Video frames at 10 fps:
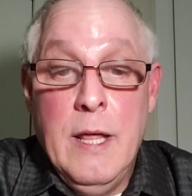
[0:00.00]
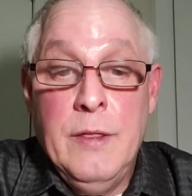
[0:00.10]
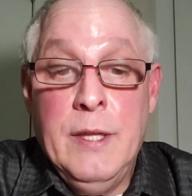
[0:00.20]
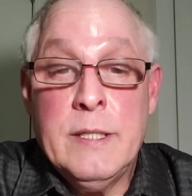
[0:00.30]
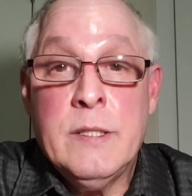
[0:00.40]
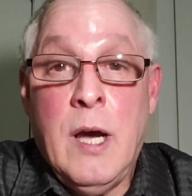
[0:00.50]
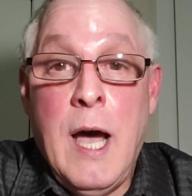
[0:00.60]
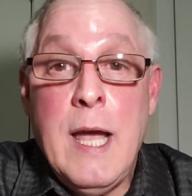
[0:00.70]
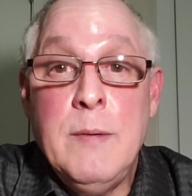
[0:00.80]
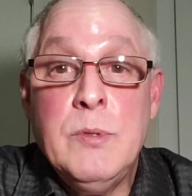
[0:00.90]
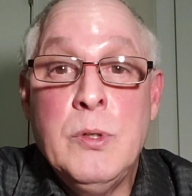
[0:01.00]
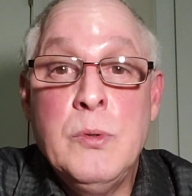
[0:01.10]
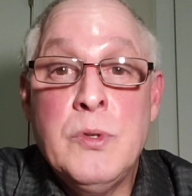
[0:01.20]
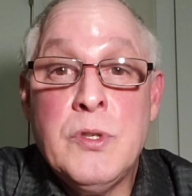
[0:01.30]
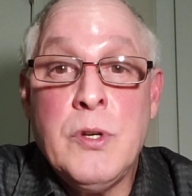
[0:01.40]
The time
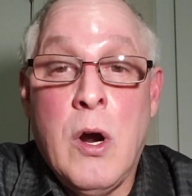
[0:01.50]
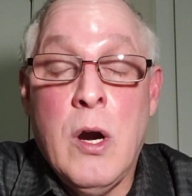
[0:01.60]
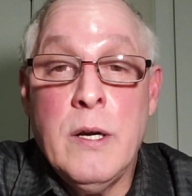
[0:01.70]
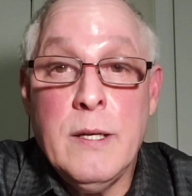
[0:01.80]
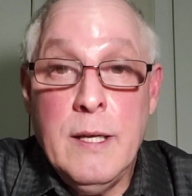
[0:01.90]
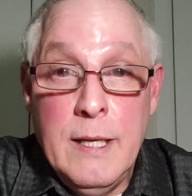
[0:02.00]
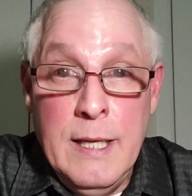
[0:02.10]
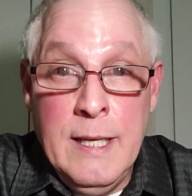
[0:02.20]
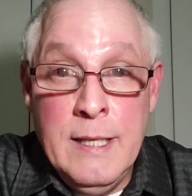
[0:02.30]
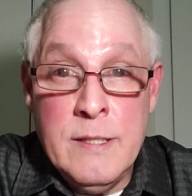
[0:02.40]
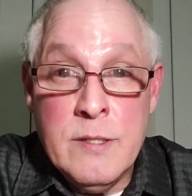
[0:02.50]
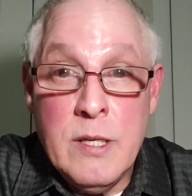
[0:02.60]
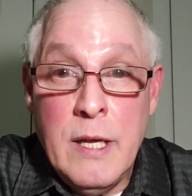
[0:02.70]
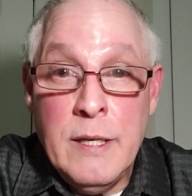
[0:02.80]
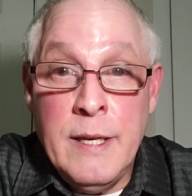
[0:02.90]
to start
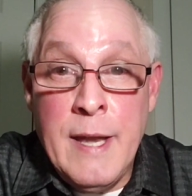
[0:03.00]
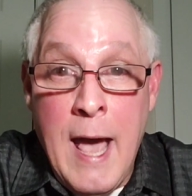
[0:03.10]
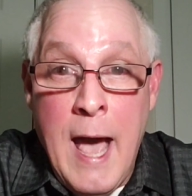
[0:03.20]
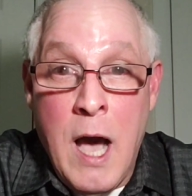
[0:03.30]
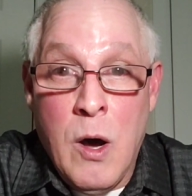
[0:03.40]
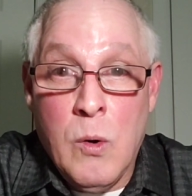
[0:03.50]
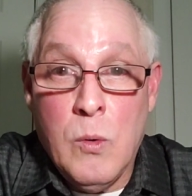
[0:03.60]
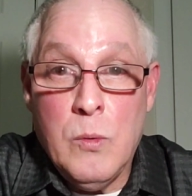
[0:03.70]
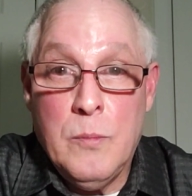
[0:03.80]
is now.